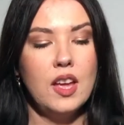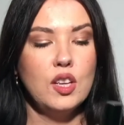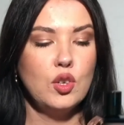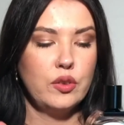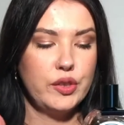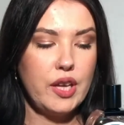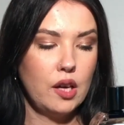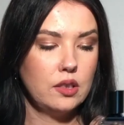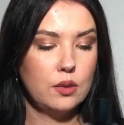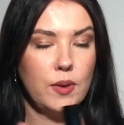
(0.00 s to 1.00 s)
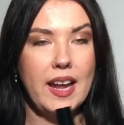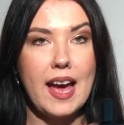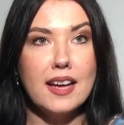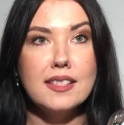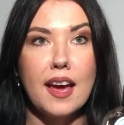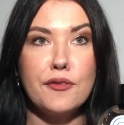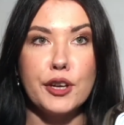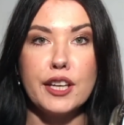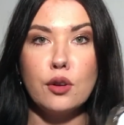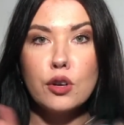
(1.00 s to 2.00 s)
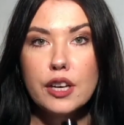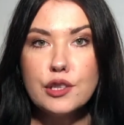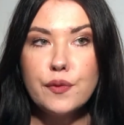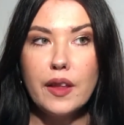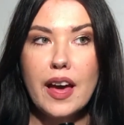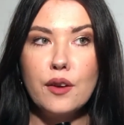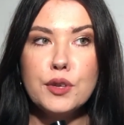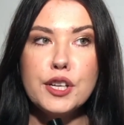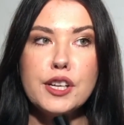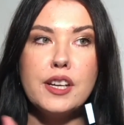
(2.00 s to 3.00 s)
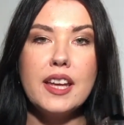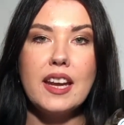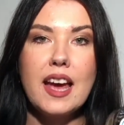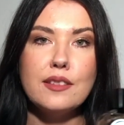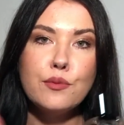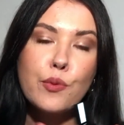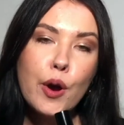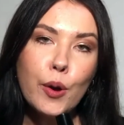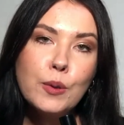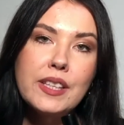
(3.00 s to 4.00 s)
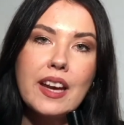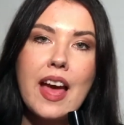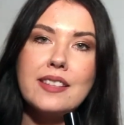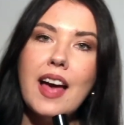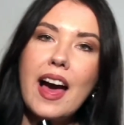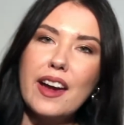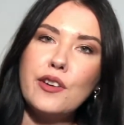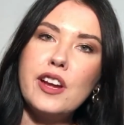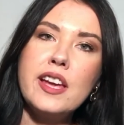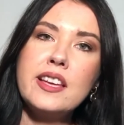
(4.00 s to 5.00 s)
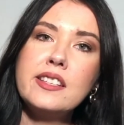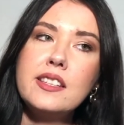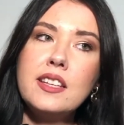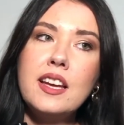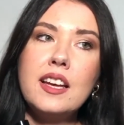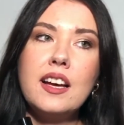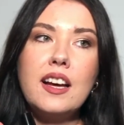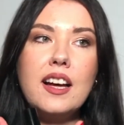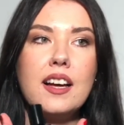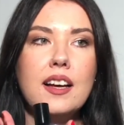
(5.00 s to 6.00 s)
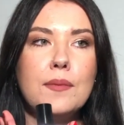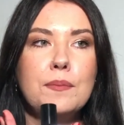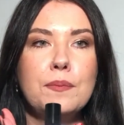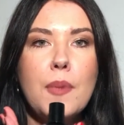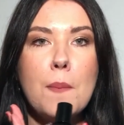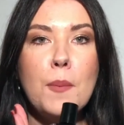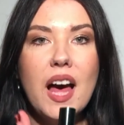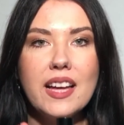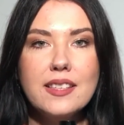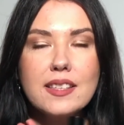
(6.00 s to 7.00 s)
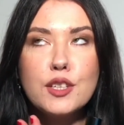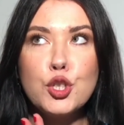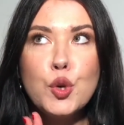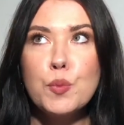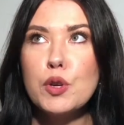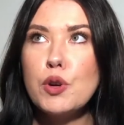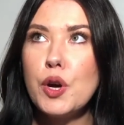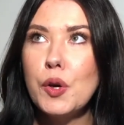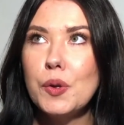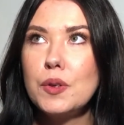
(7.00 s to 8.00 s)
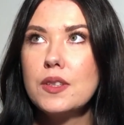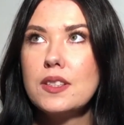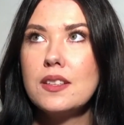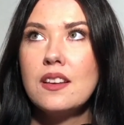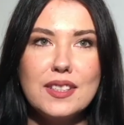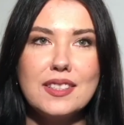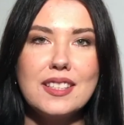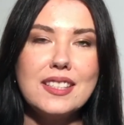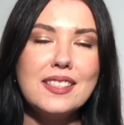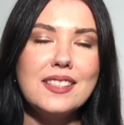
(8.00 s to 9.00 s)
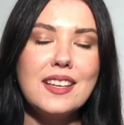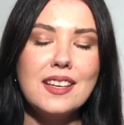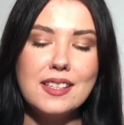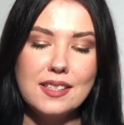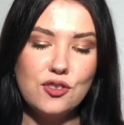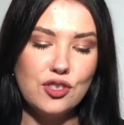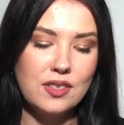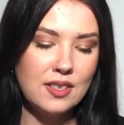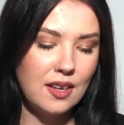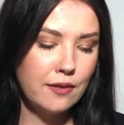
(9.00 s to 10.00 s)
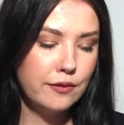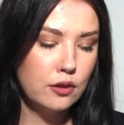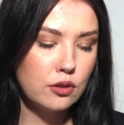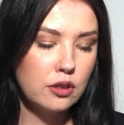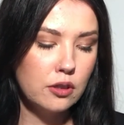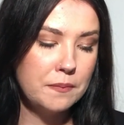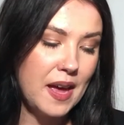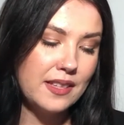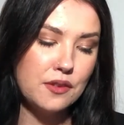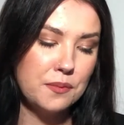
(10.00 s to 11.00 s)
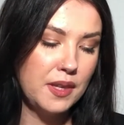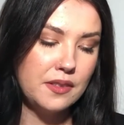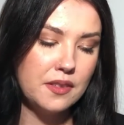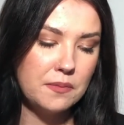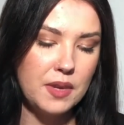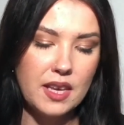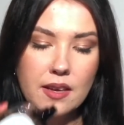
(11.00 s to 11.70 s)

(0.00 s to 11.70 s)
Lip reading: So this one has African orange flower, it has rose, it has iris, musk, tuberose. This is just a floral masterpiece to me.